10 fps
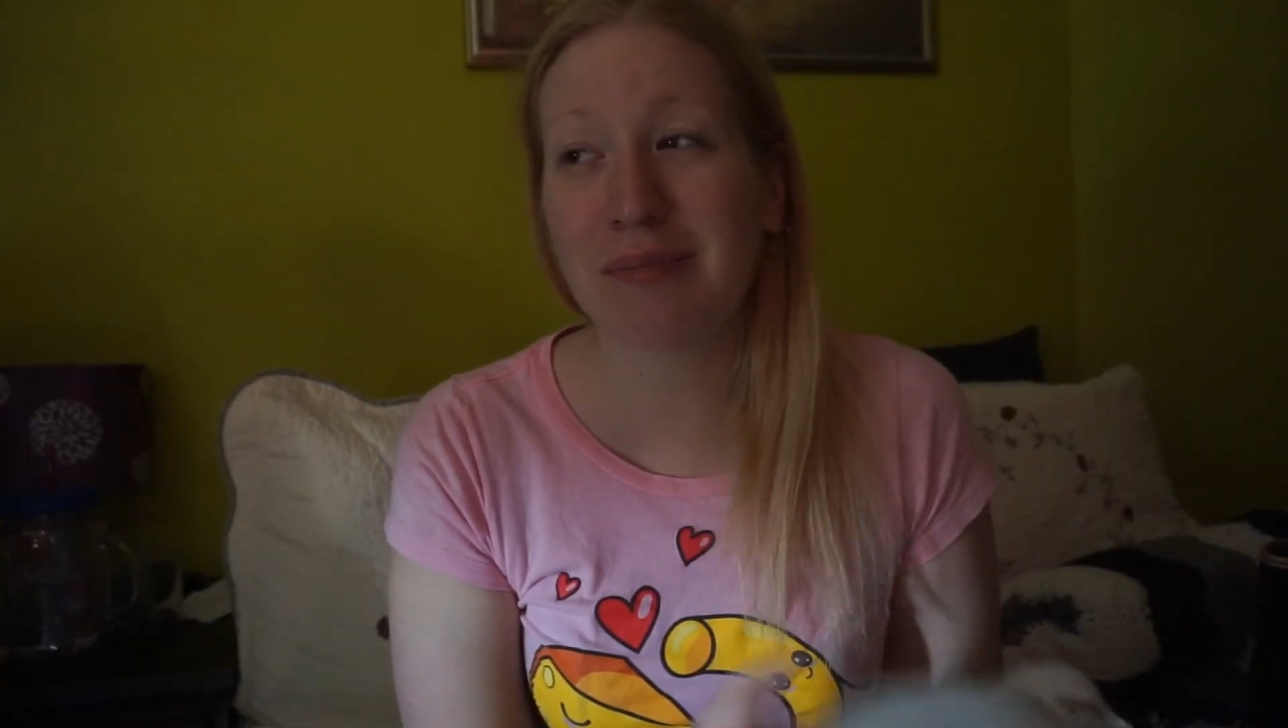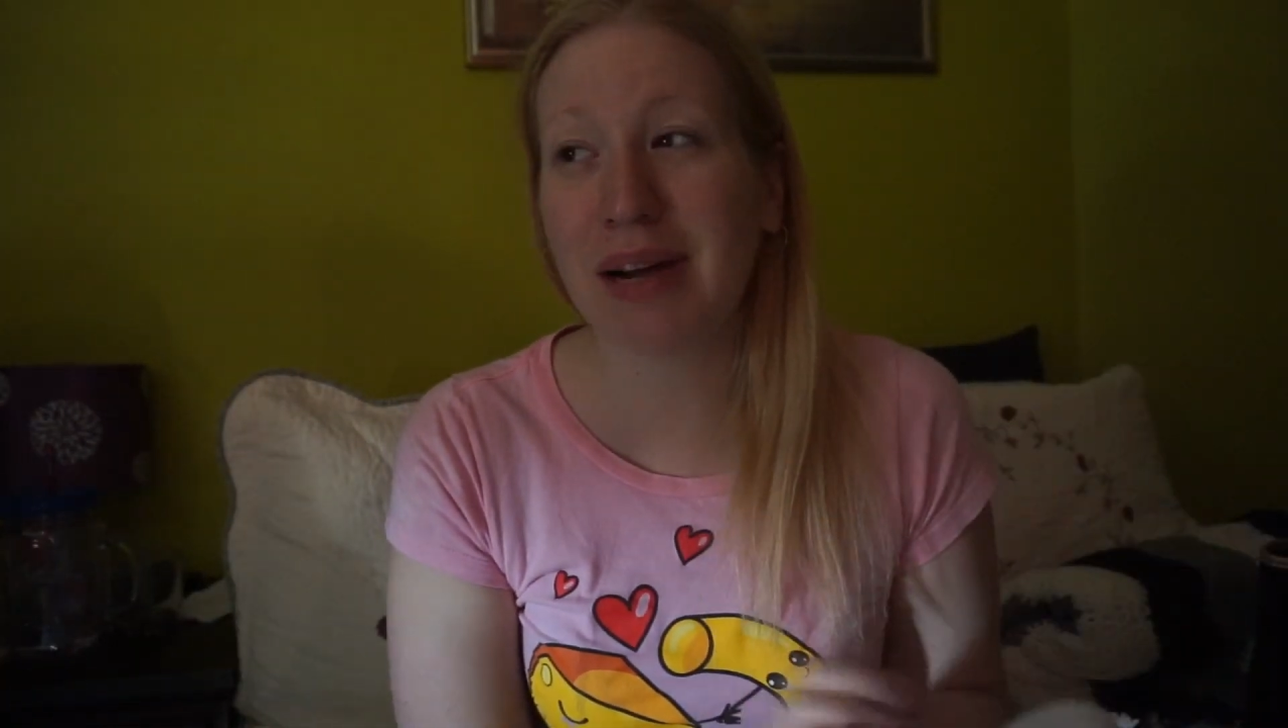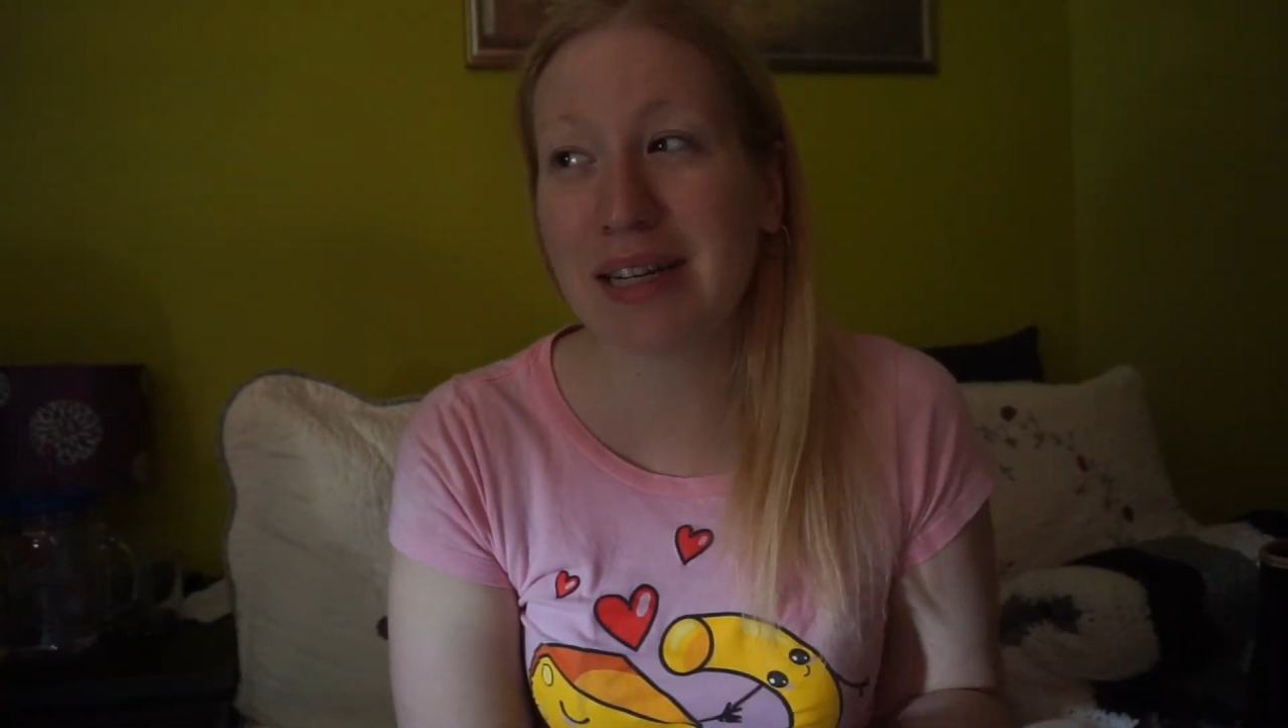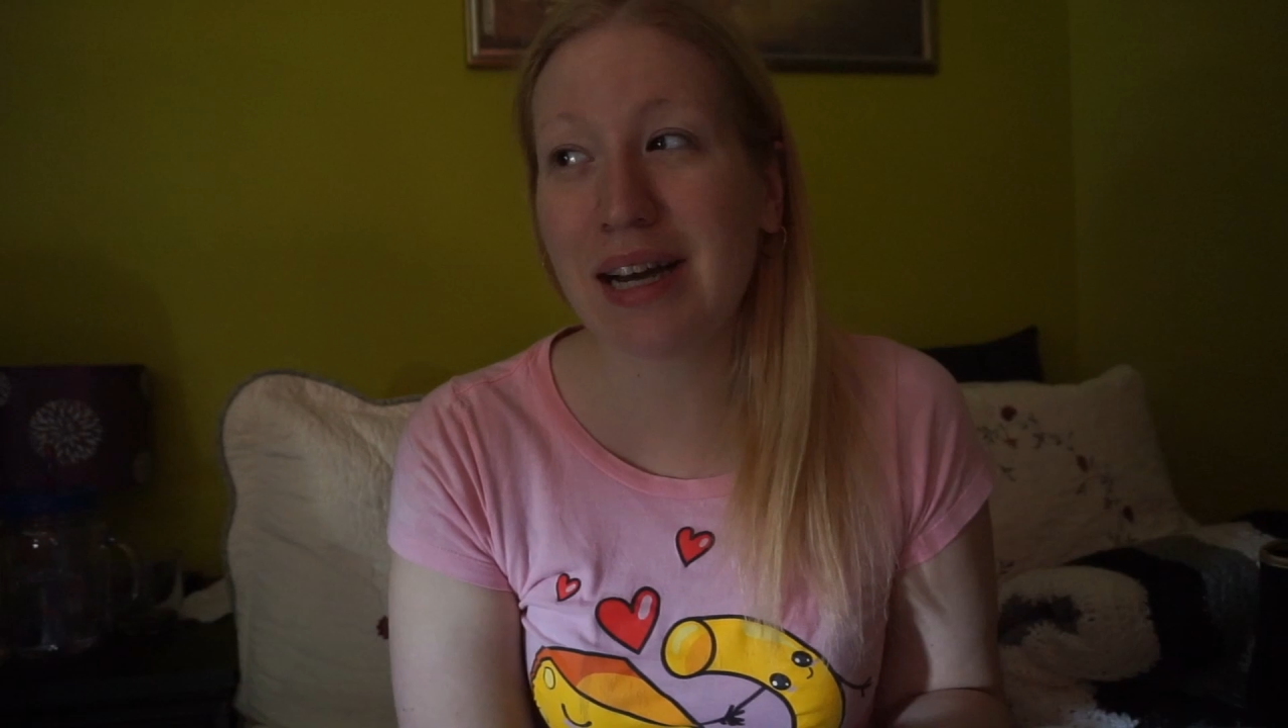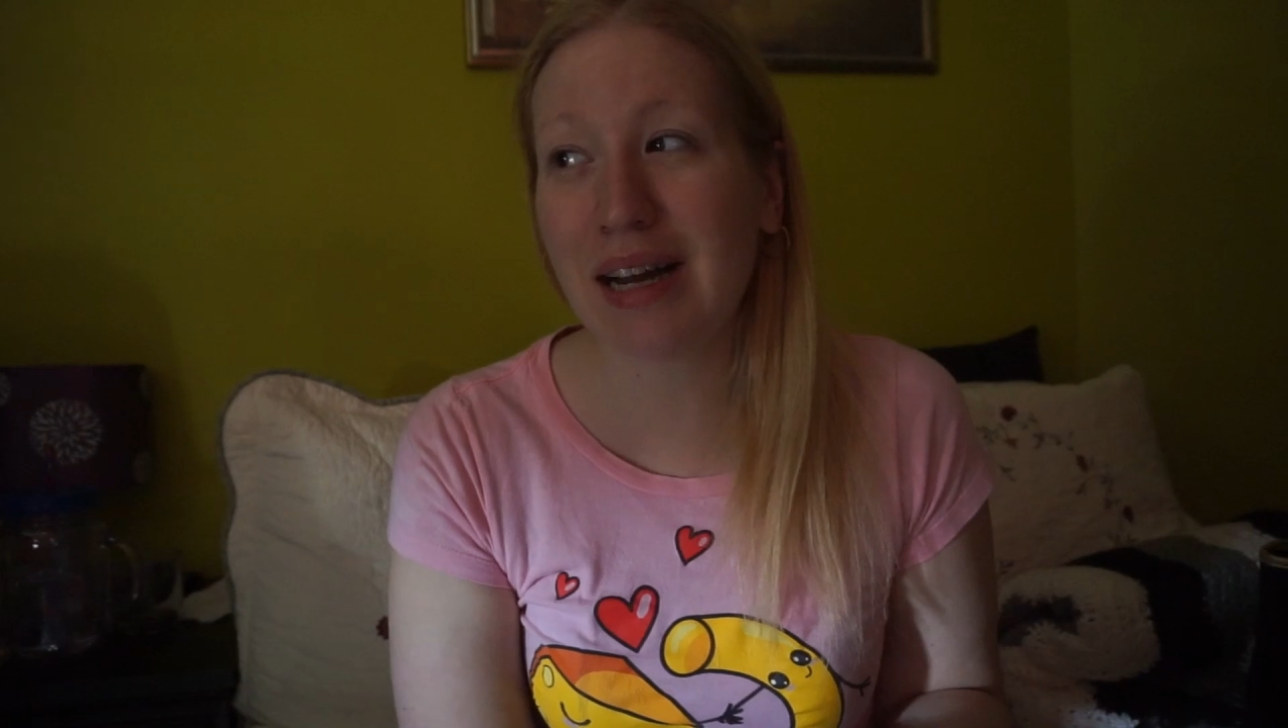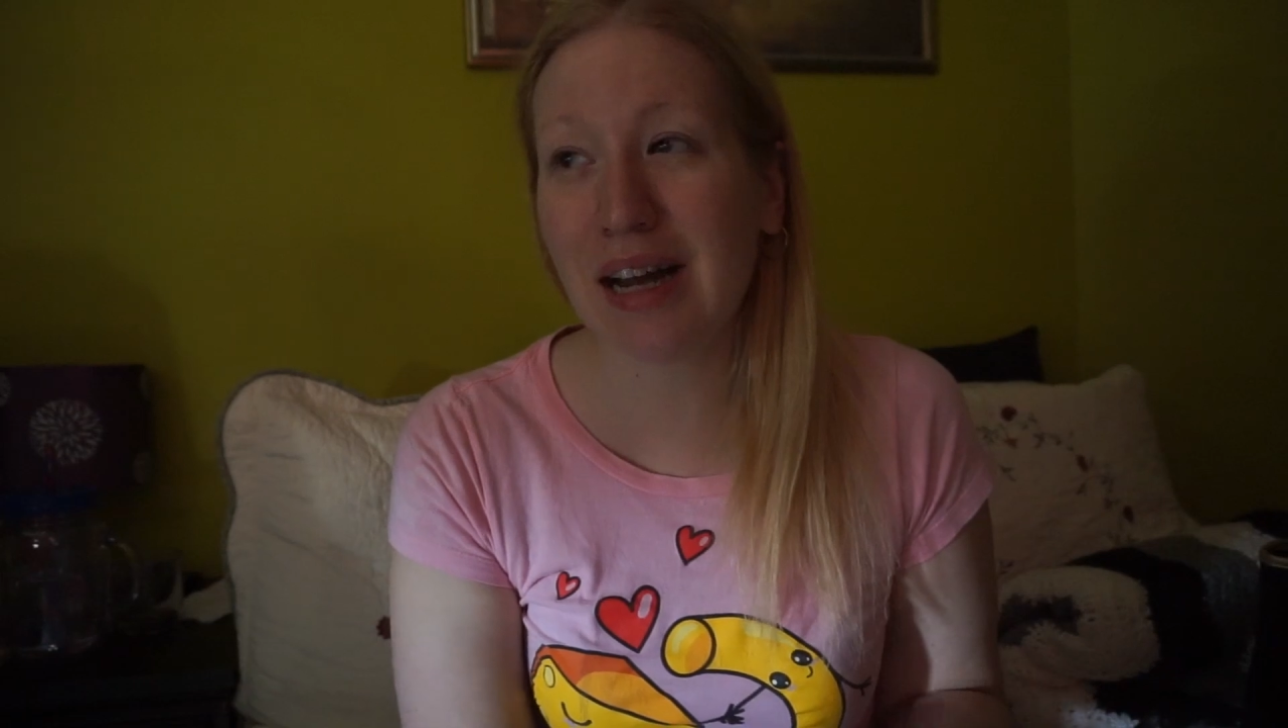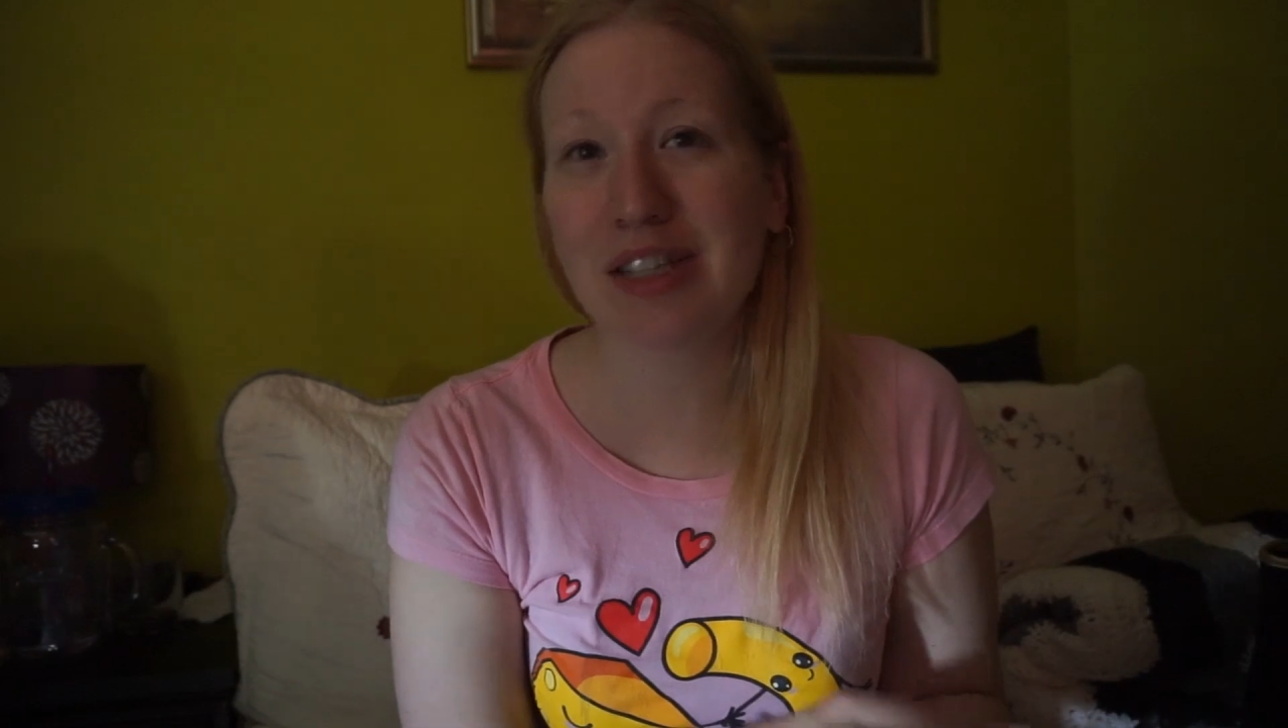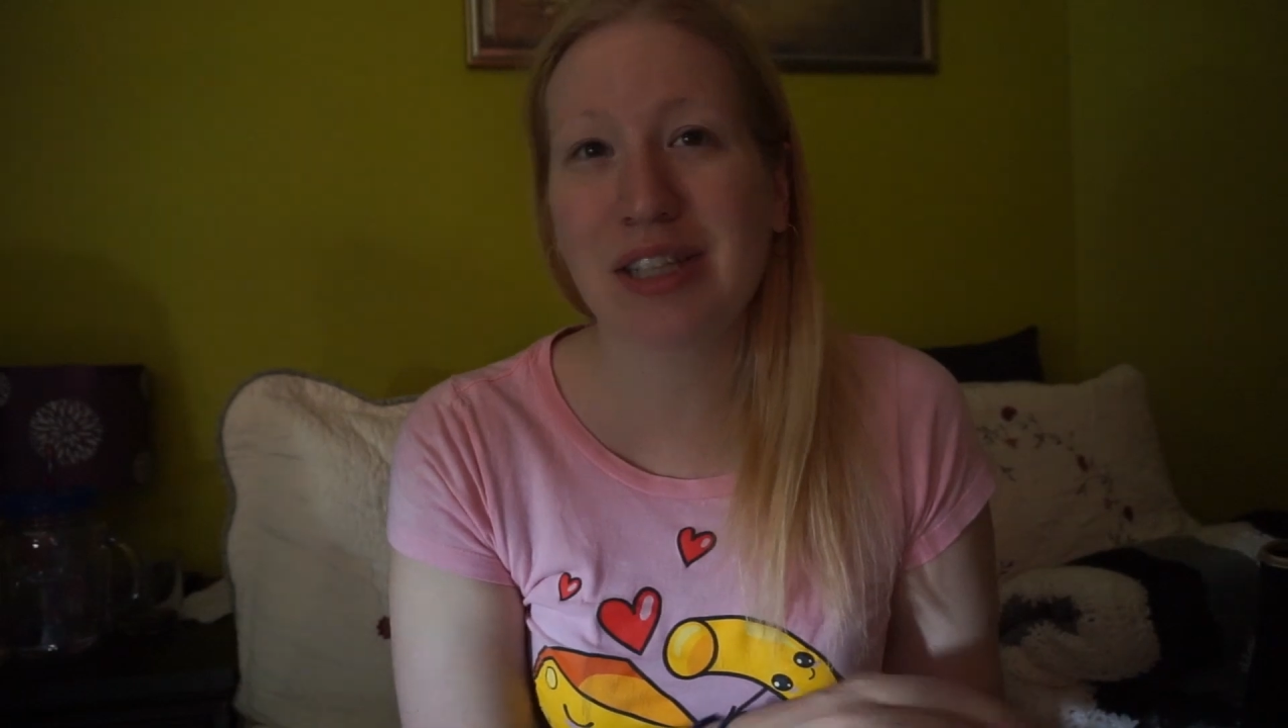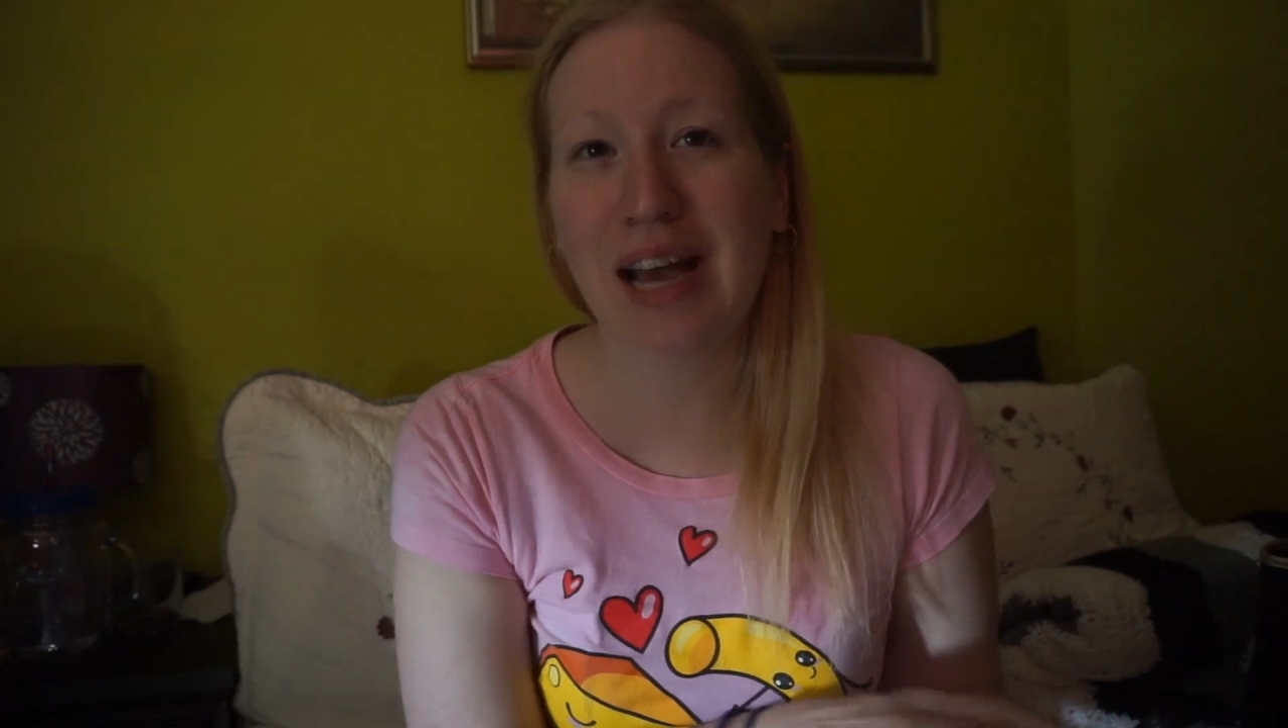My dad actually